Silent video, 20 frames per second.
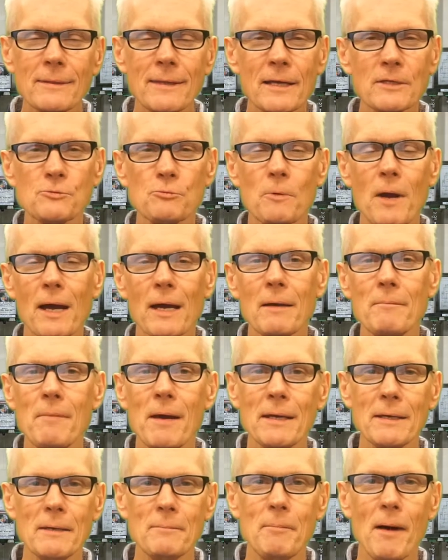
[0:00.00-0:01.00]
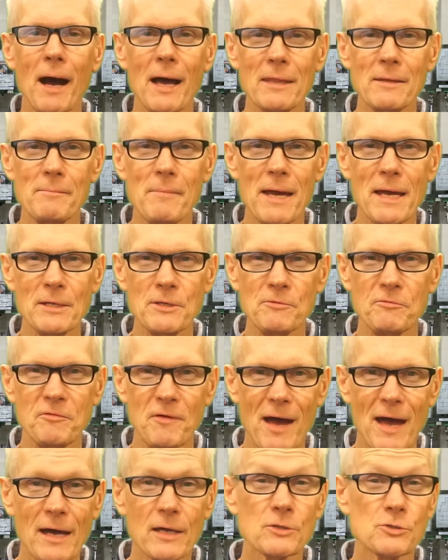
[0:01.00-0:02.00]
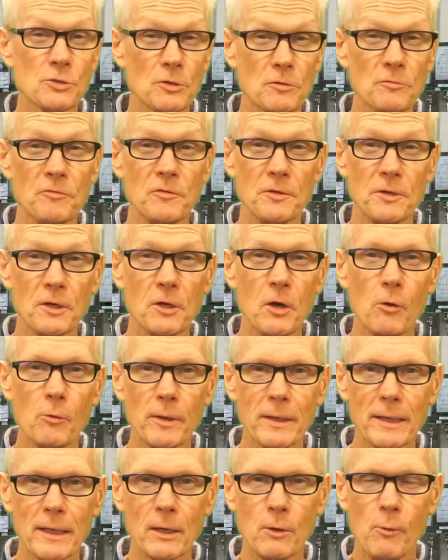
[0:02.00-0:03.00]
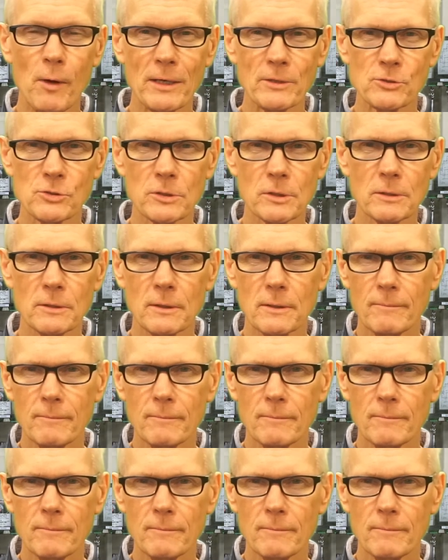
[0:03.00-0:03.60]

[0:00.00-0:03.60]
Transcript: that's recommended by the manufacturer for the coating in question.